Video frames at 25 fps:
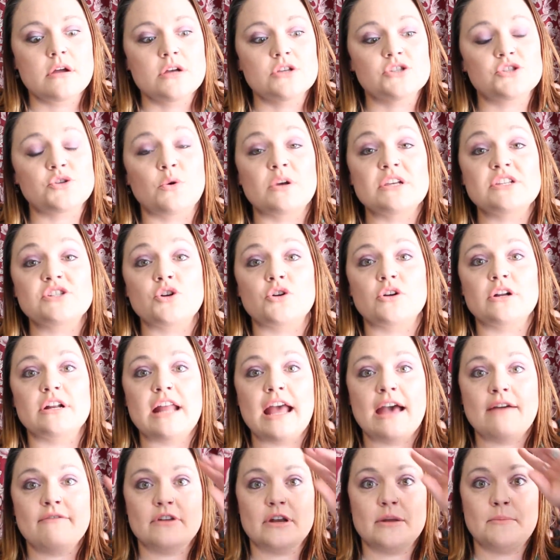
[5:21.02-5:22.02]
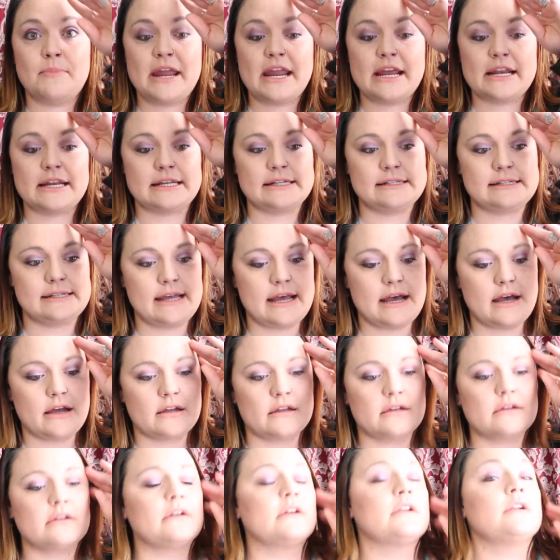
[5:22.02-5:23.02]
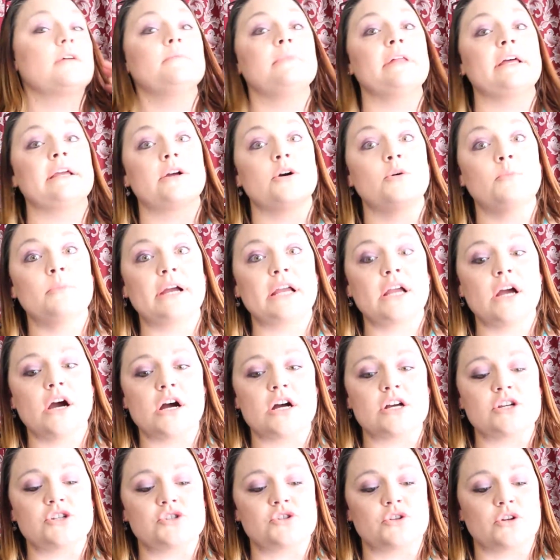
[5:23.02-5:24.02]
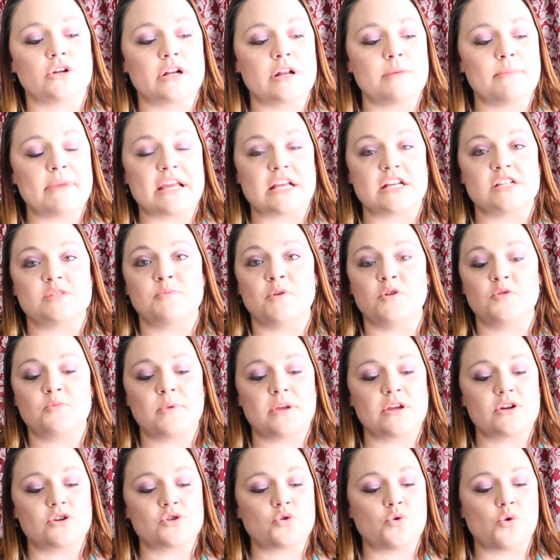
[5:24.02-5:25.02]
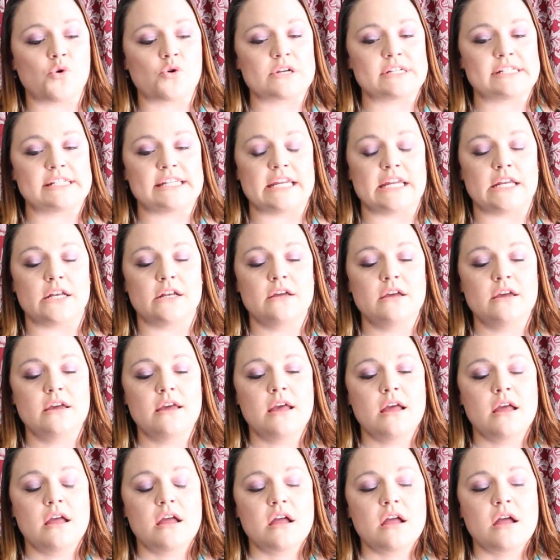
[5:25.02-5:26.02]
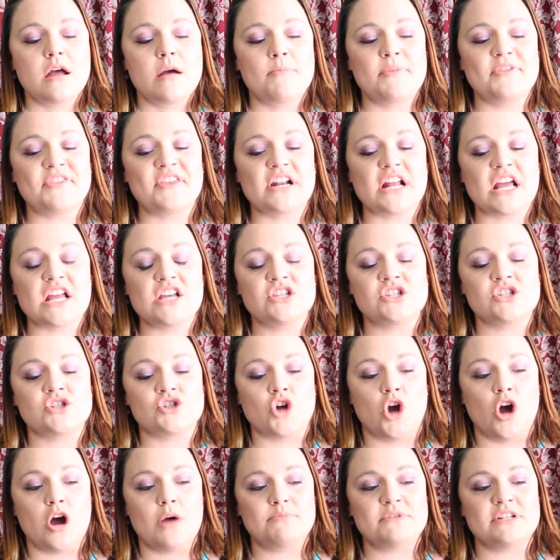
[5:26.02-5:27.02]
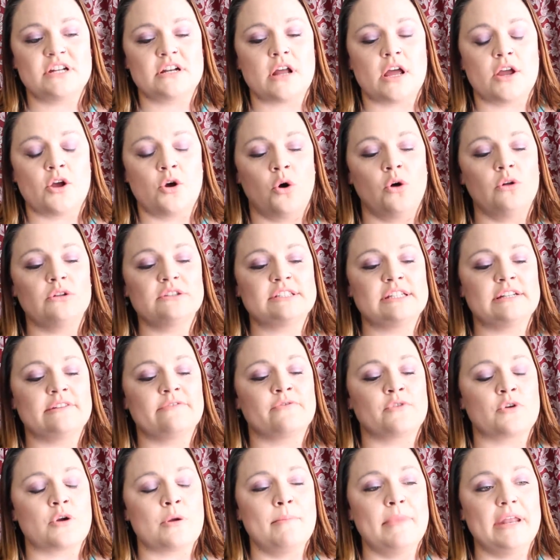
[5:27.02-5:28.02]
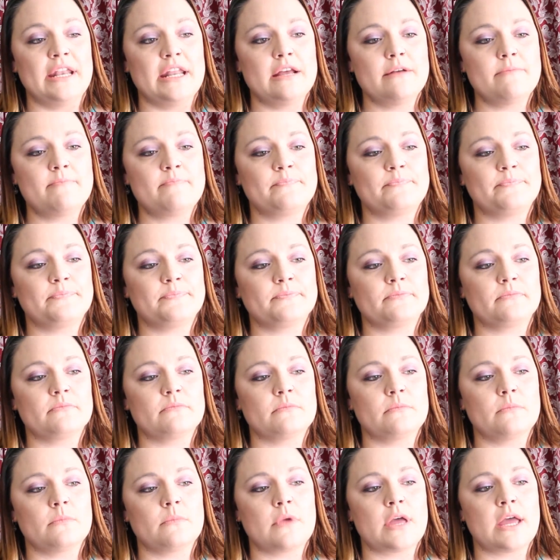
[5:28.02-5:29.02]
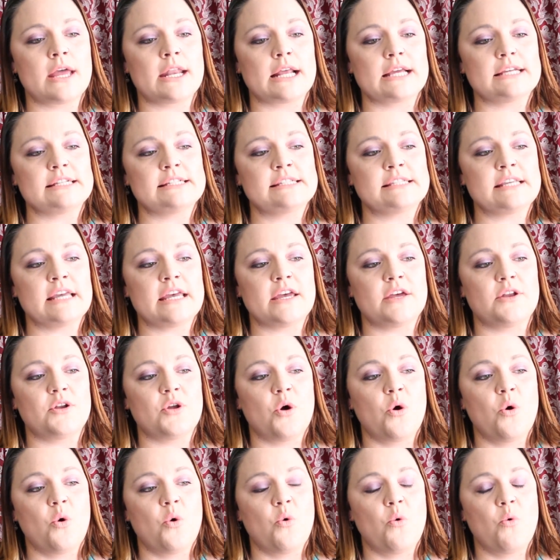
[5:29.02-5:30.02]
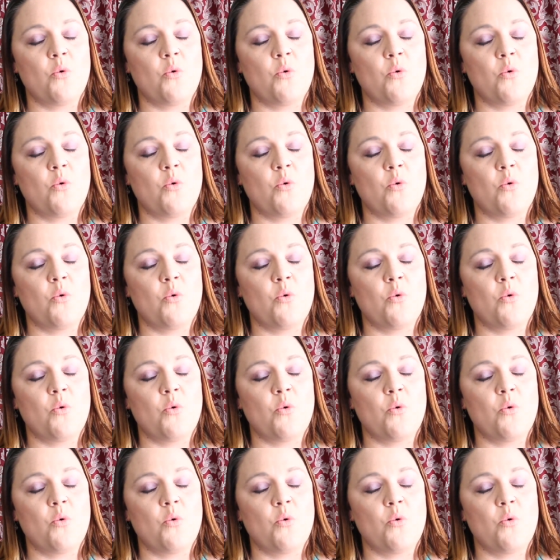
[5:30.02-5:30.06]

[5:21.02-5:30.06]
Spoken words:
So I started having a panic attack, and I'm like, oh my gosh, they're gonna make us both be under quarantine. But then I stopped and I halted for a minute, and I said,